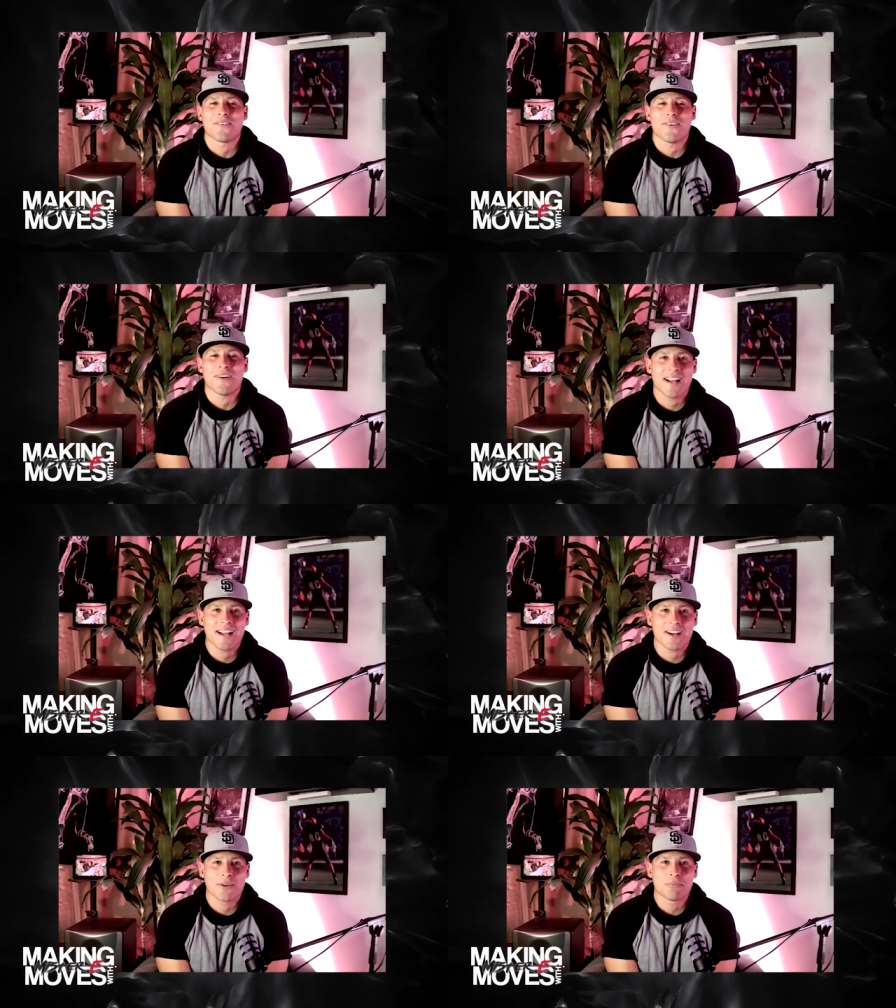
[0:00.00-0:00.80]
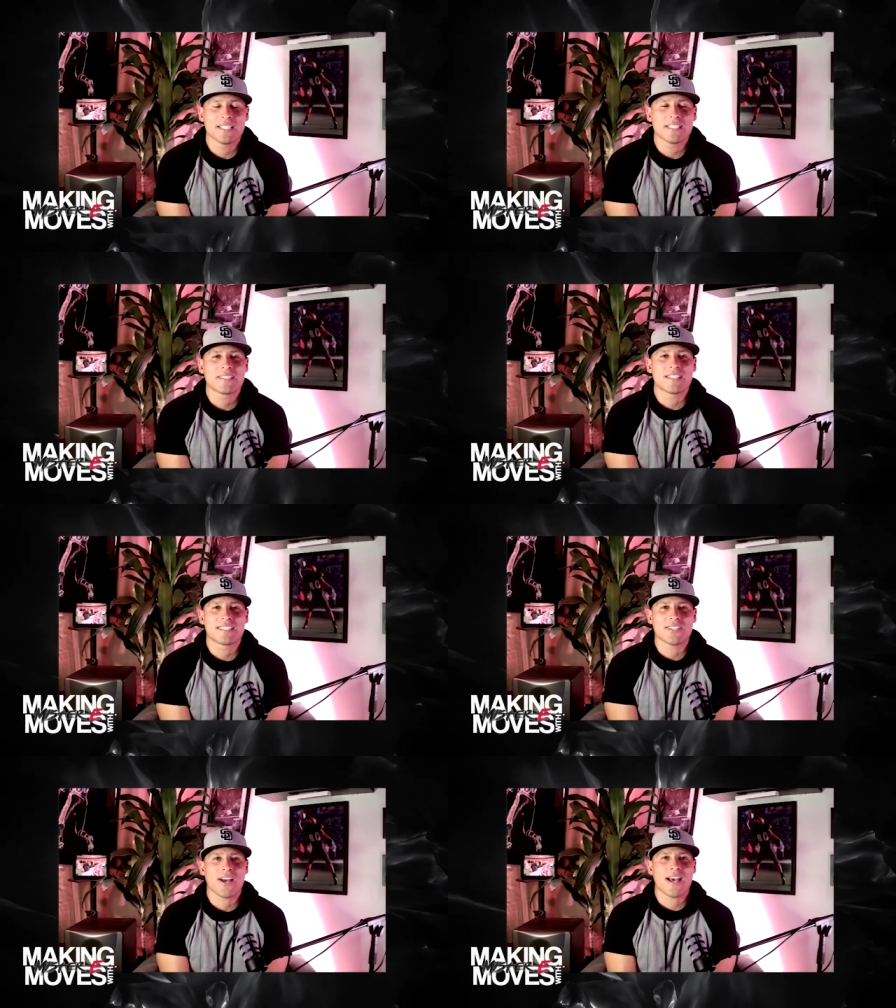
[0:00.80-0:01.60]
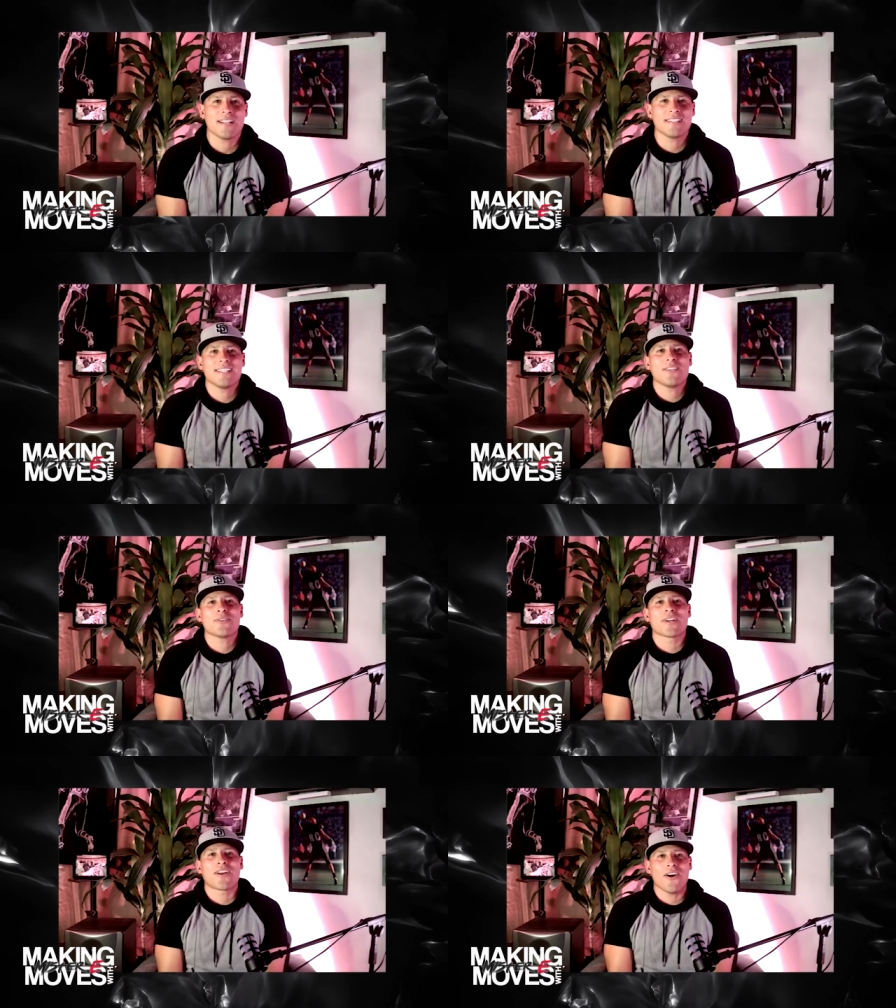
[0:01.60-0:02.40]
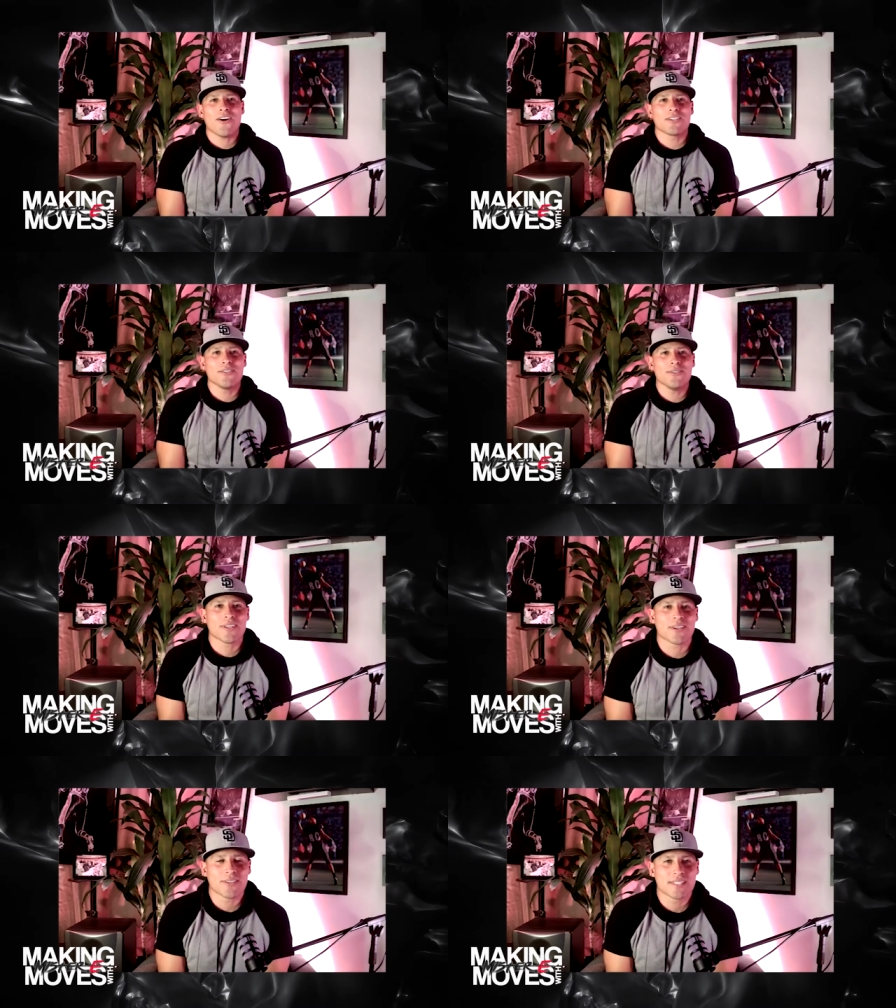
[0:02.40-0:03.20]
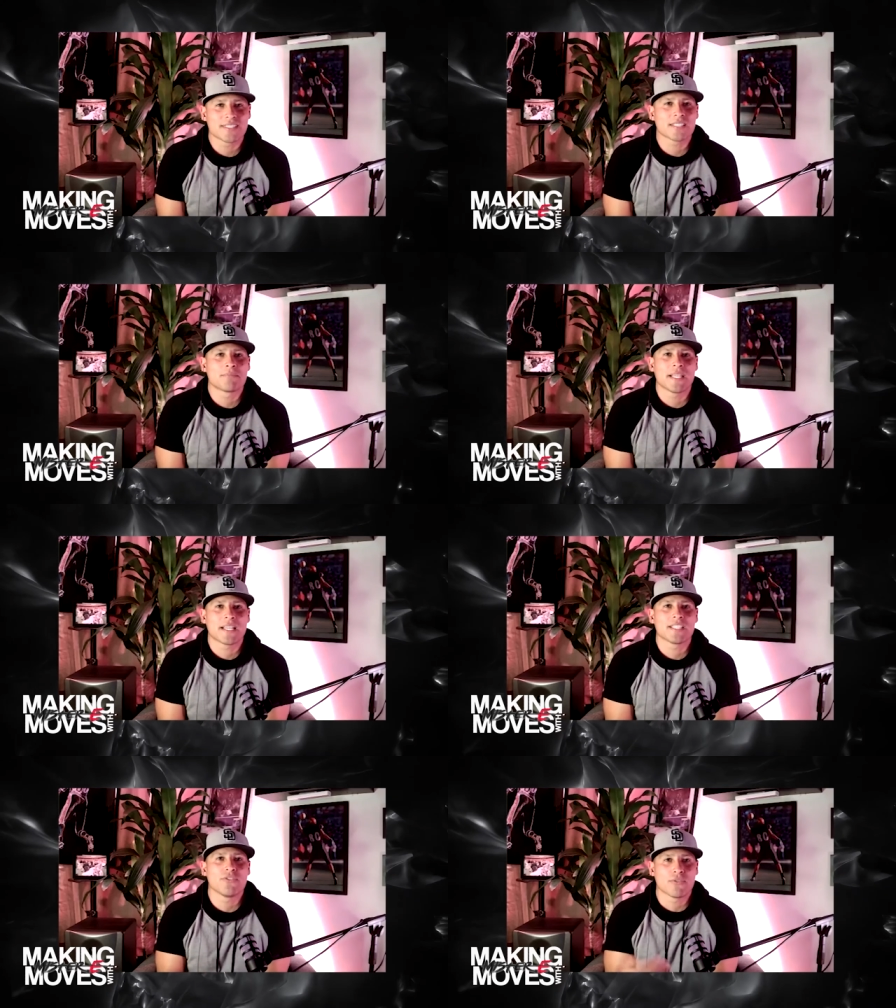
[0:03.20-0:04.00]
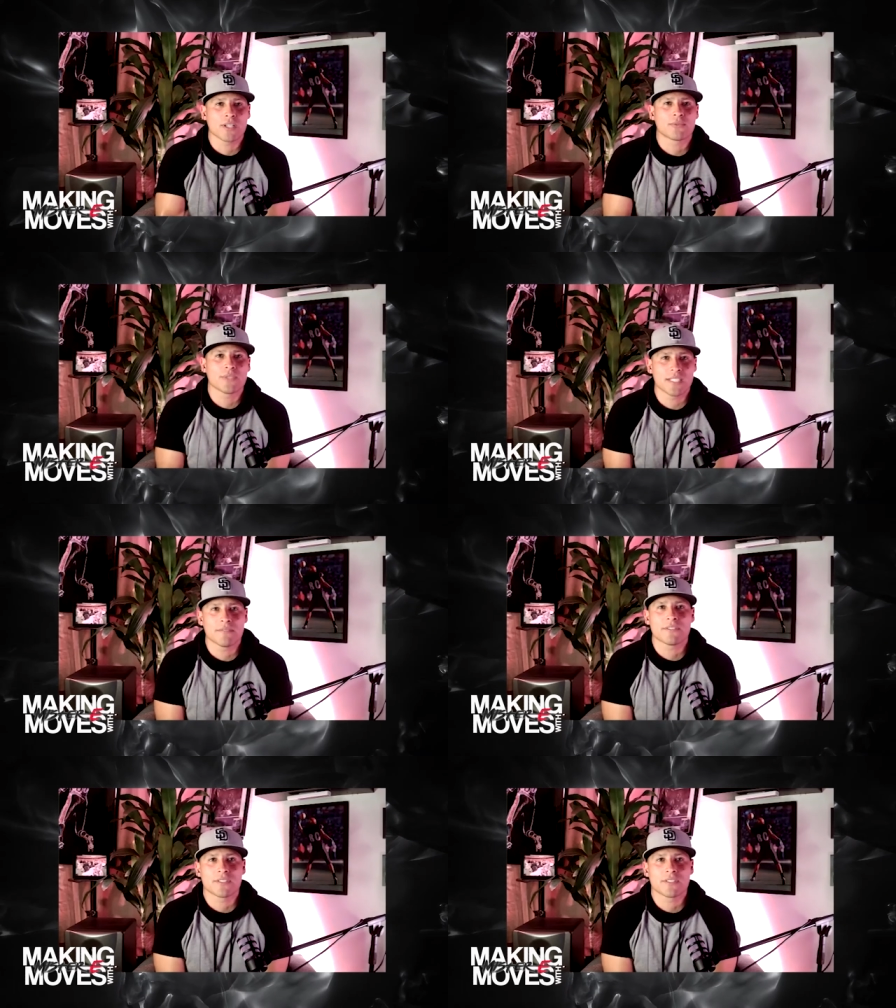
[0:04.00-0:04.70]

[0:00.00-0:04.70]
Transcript: Wow. But so how did they know to call you though? Is just because I, you've worked with them for